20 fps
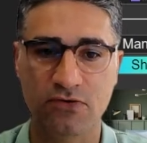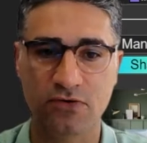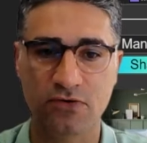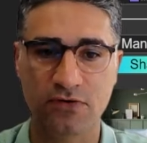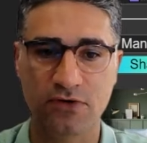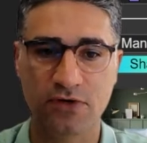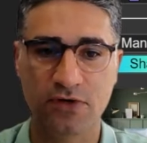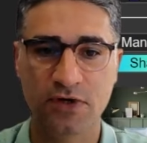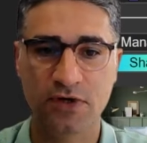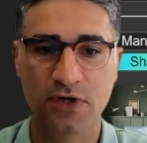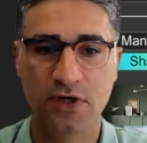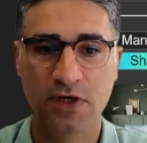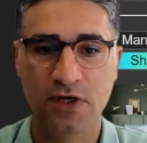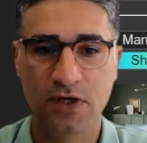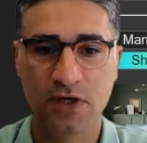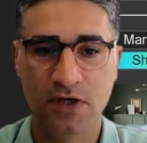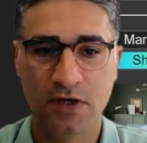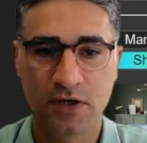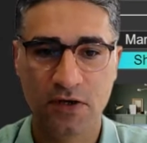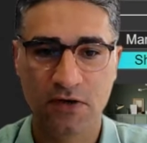or
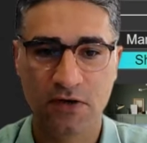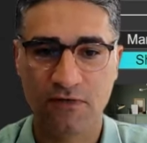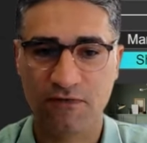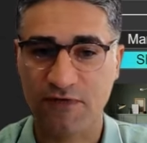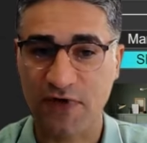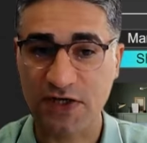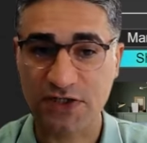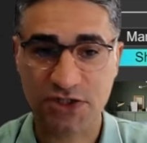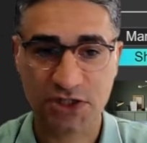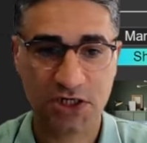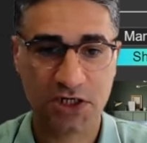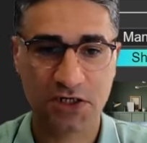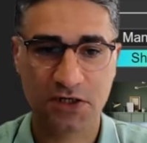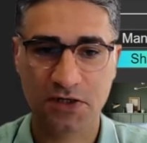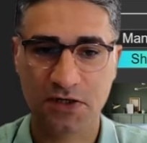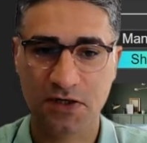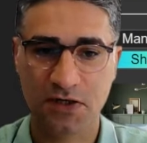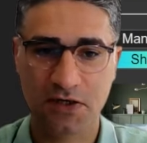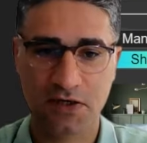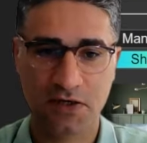
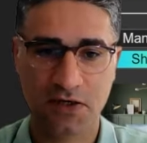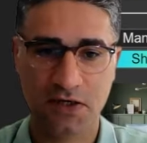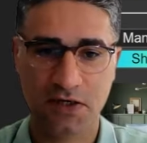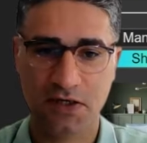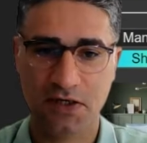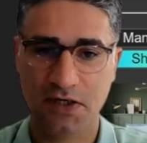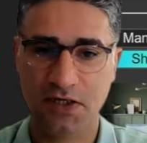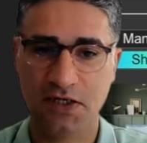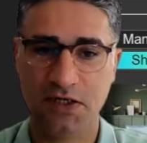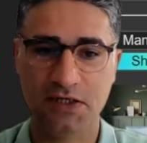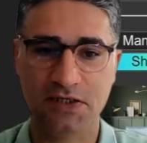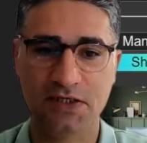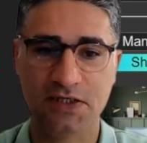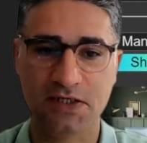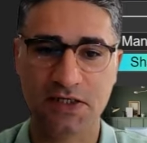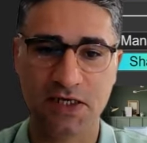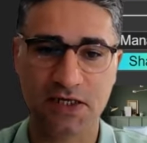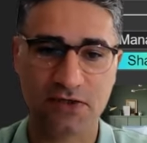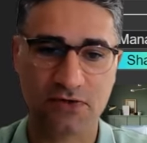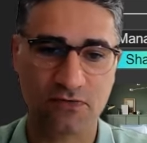fashion,
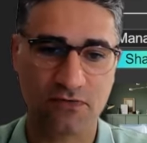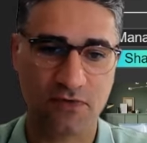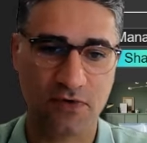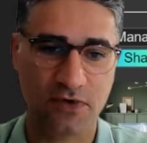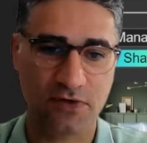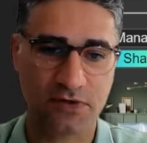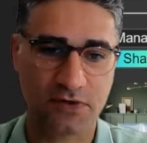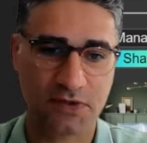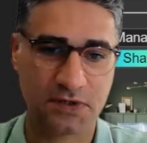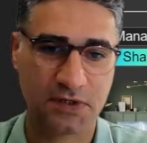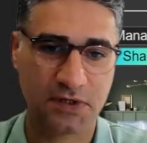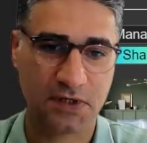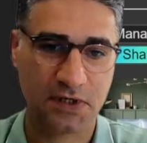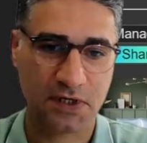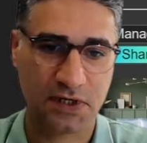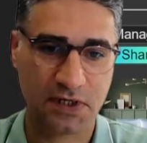anything that you want.